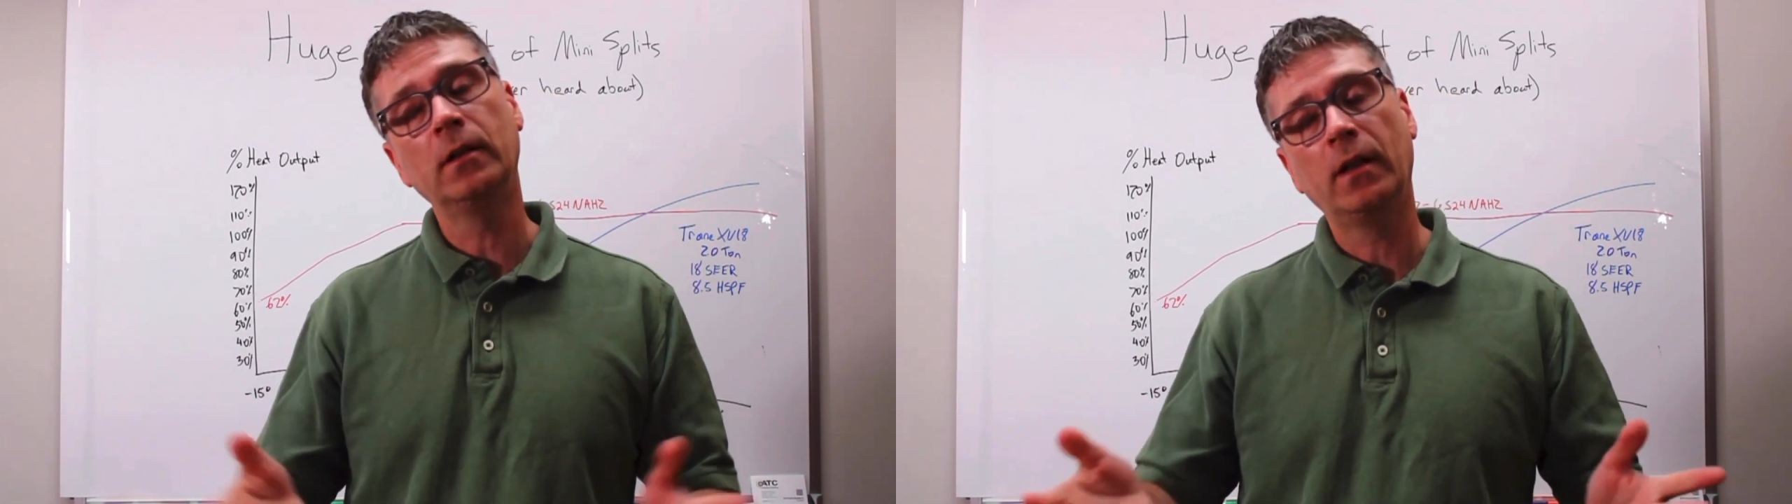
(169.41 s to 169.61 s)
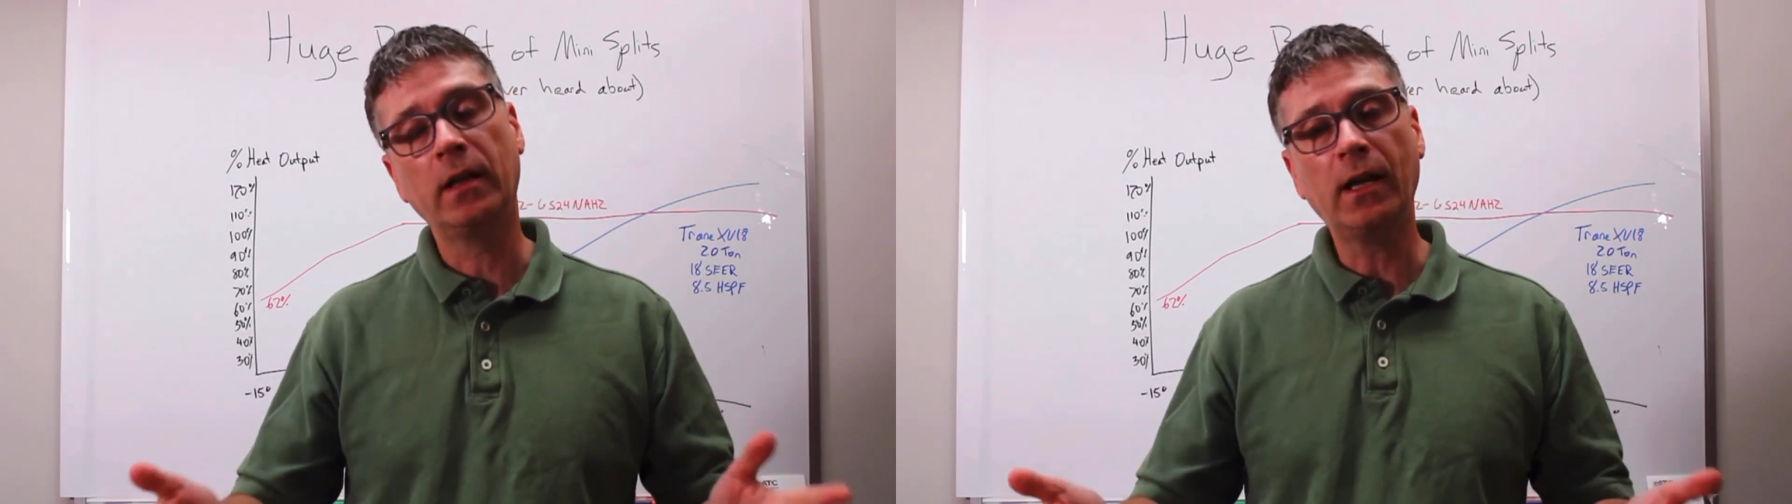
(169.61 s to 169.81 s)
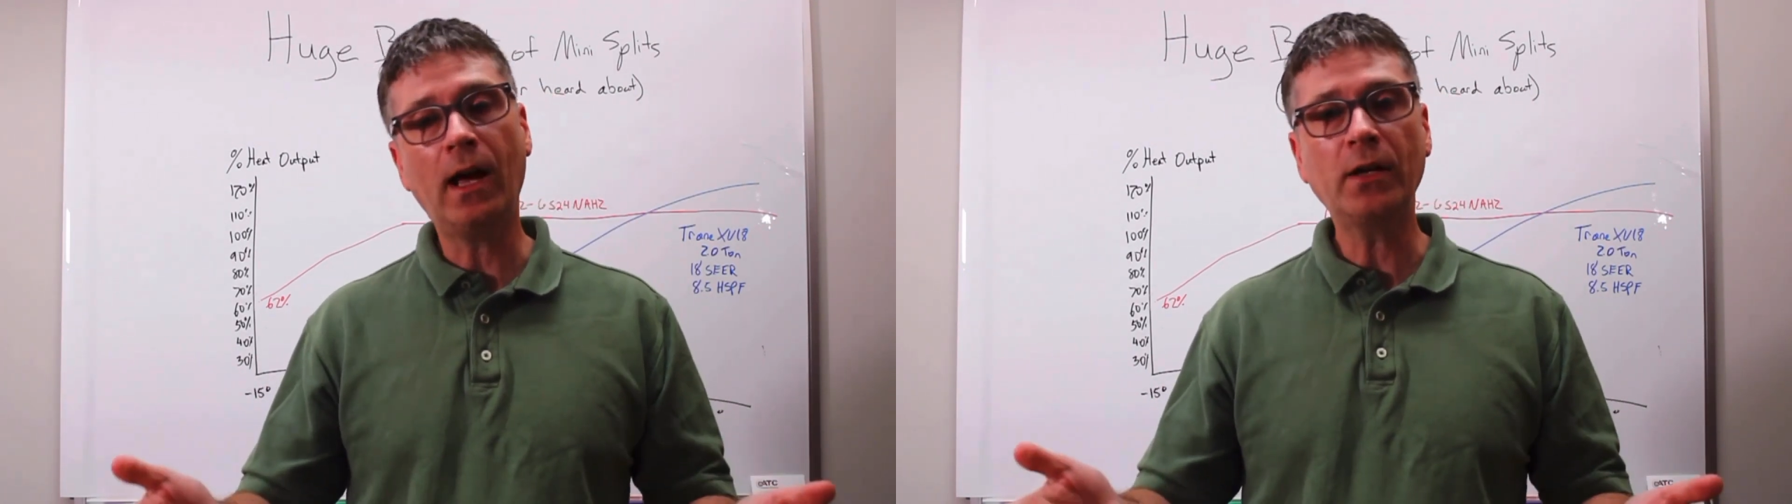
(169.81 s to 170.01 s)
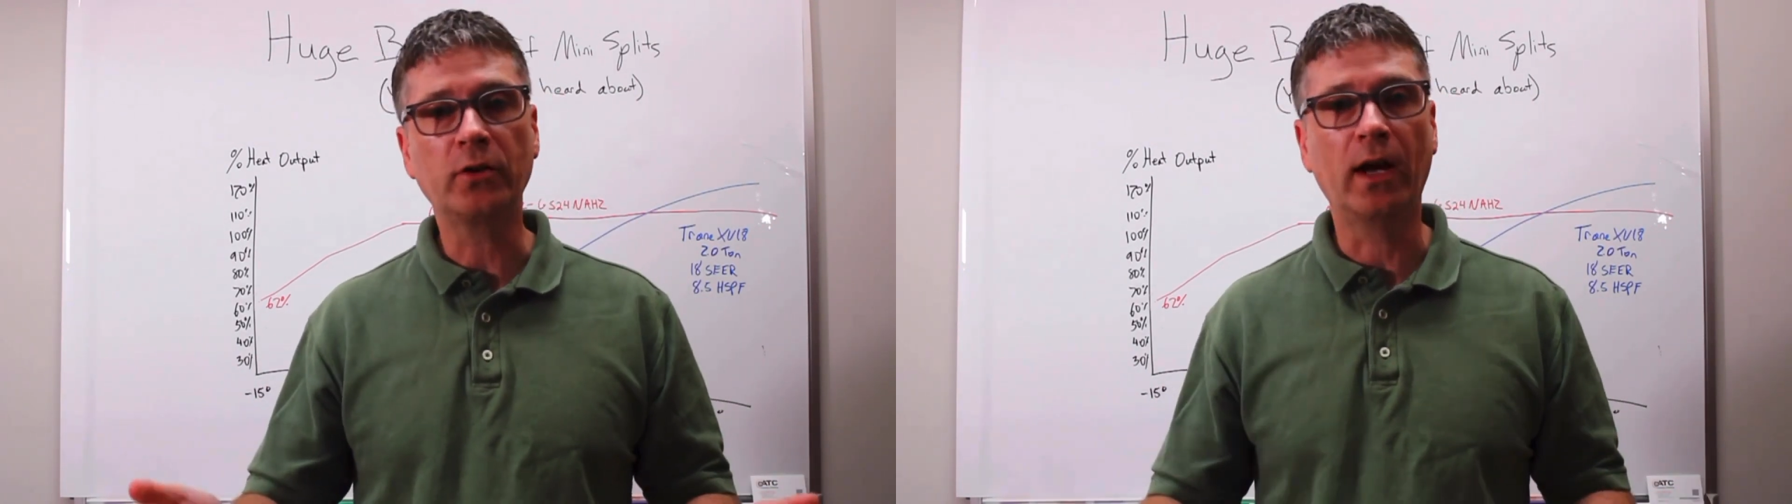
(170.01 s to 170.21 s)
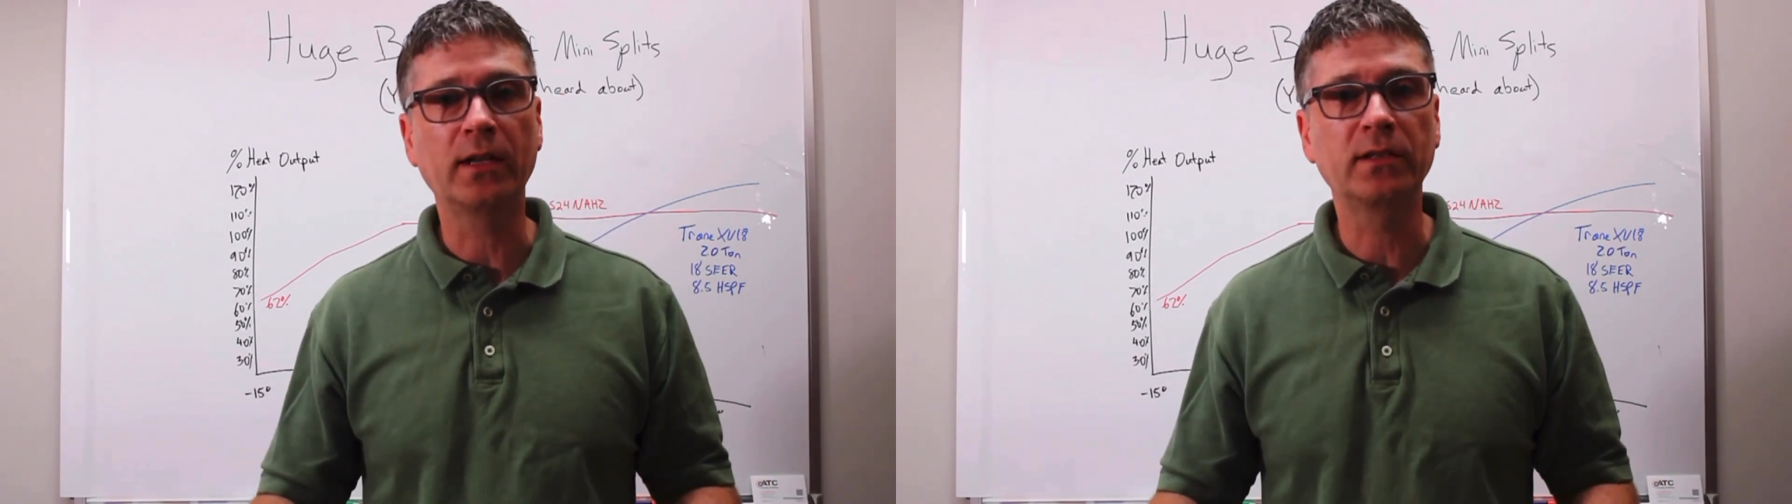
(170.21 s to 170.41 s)
and in
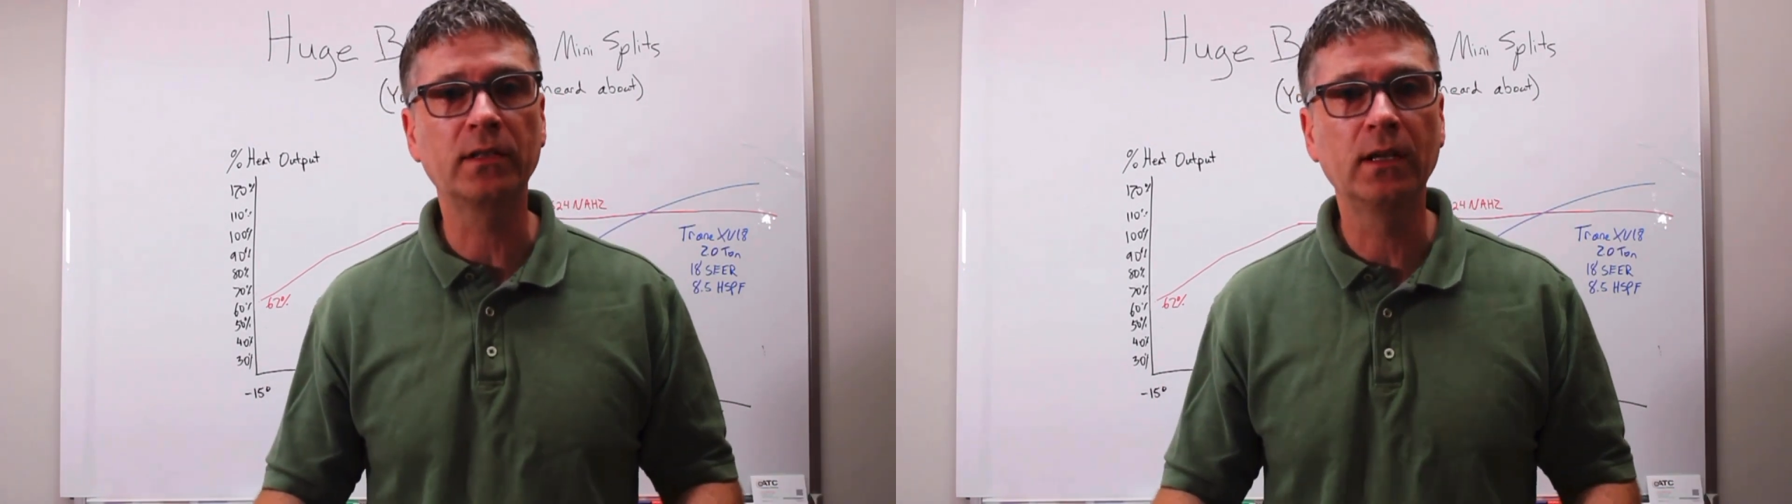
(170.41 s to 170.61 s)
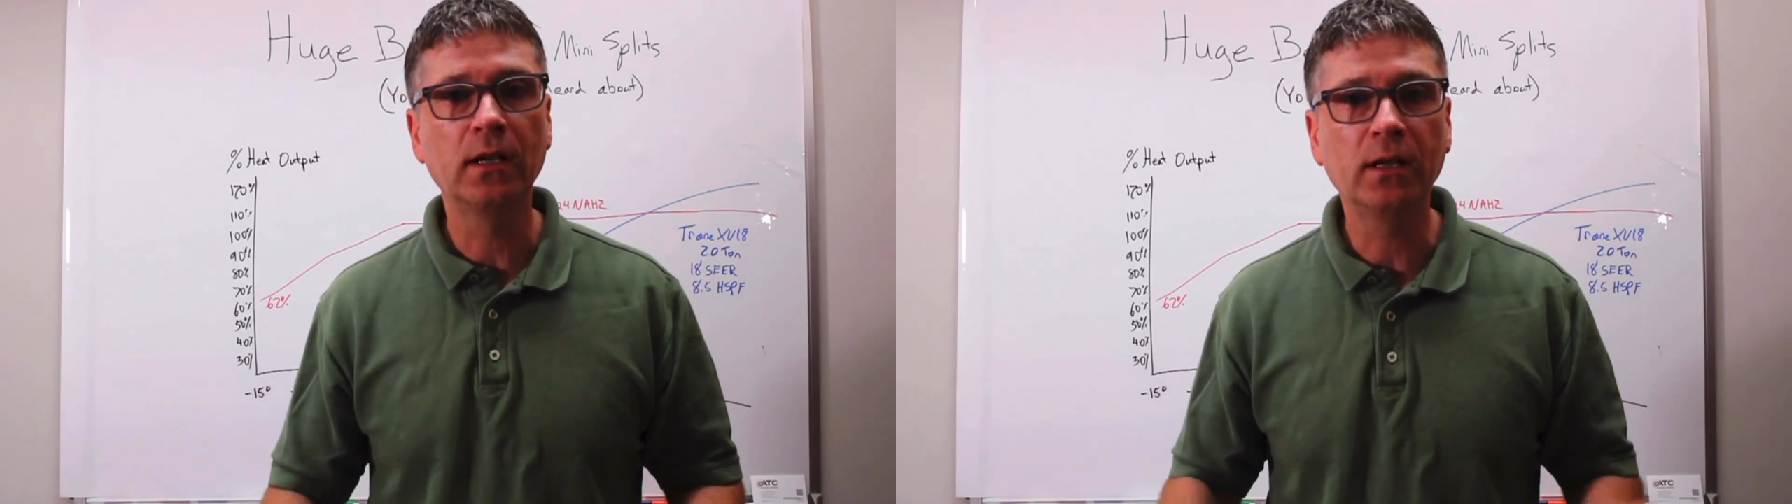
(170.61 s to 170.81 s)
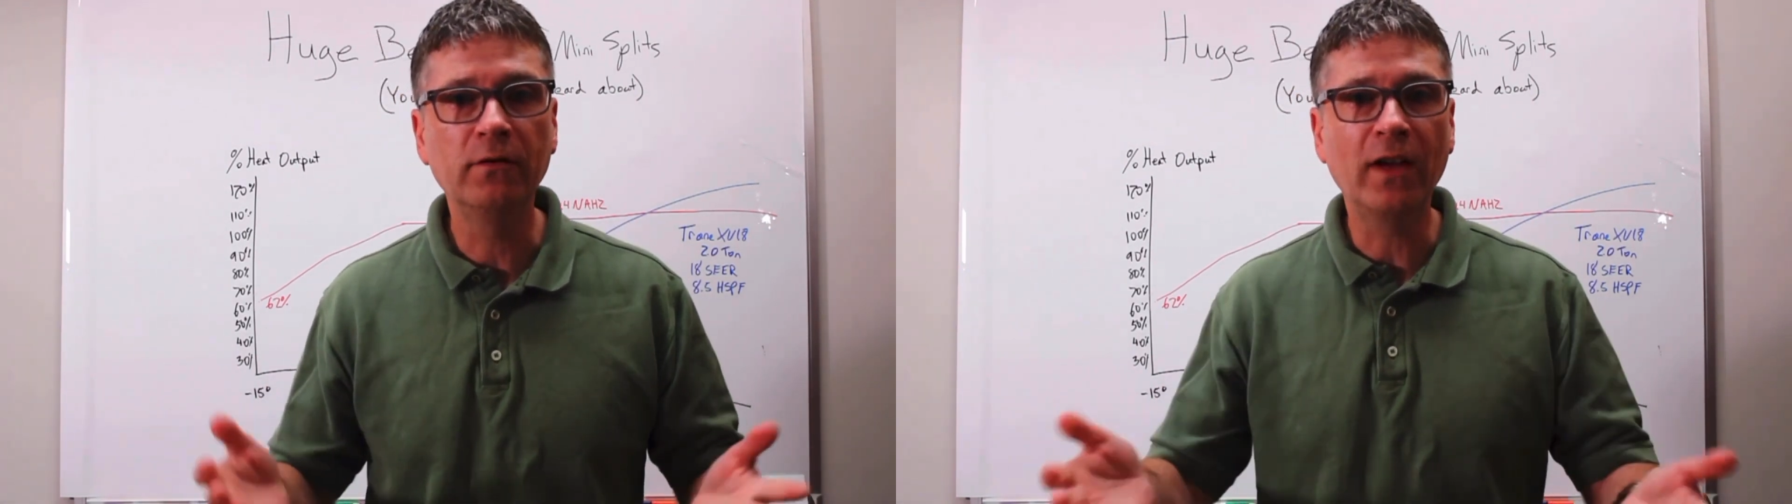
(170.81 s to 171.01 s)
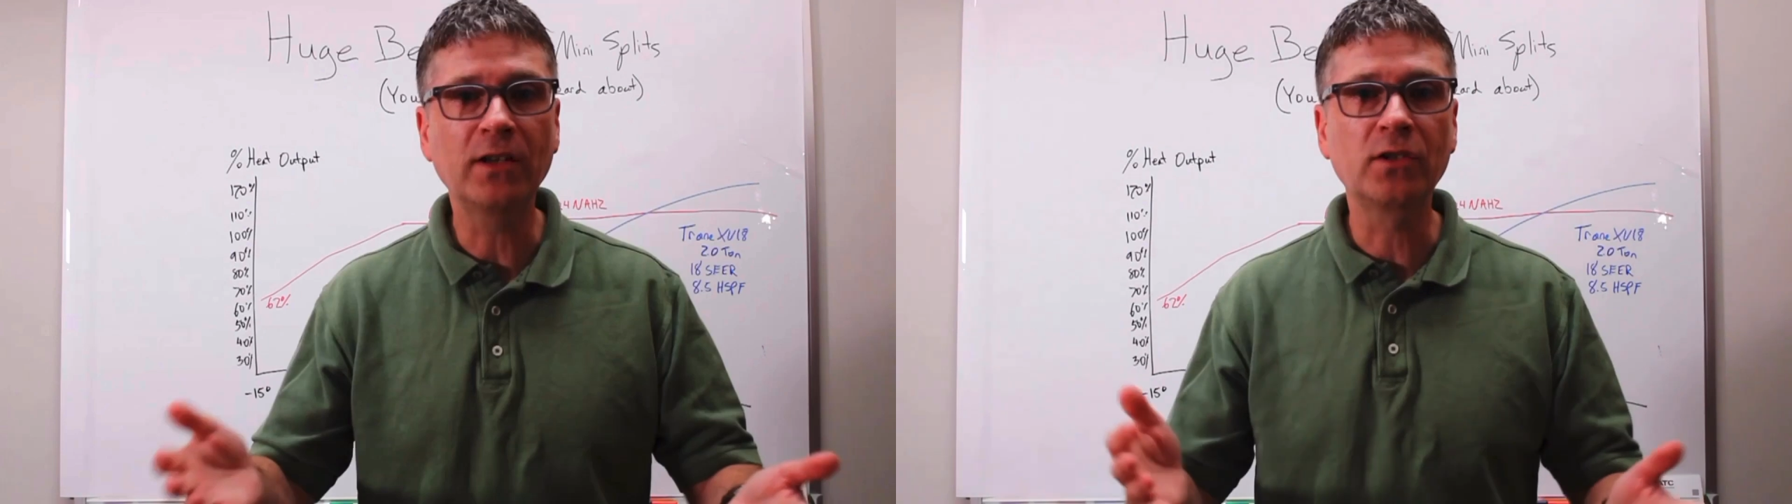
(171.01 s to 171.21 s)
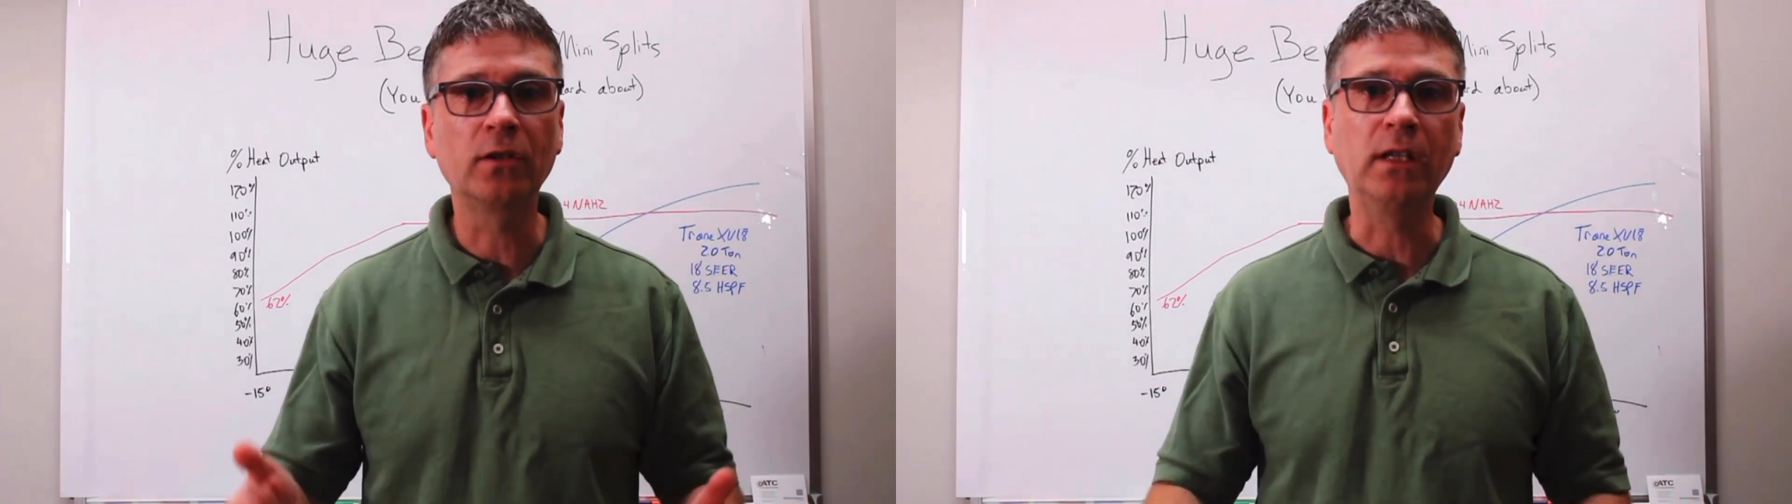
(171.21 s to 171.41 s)
contrast, conventional